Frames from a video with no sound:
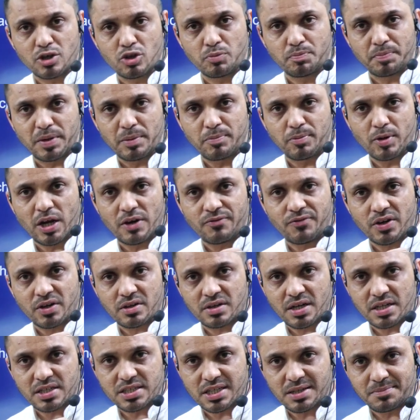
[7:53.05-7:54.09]
to people of
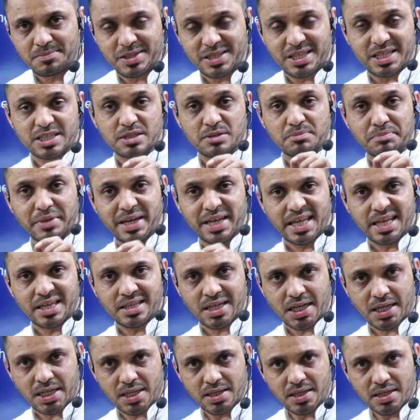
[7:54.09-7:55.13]
Arunachal Pradesh, meaning
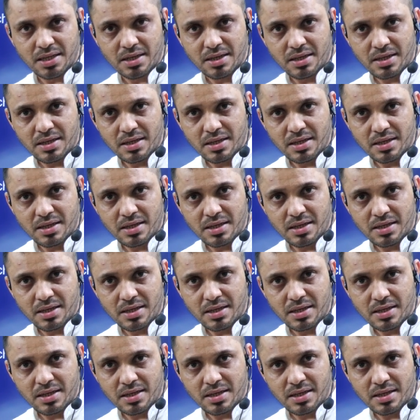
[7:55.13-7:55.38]
that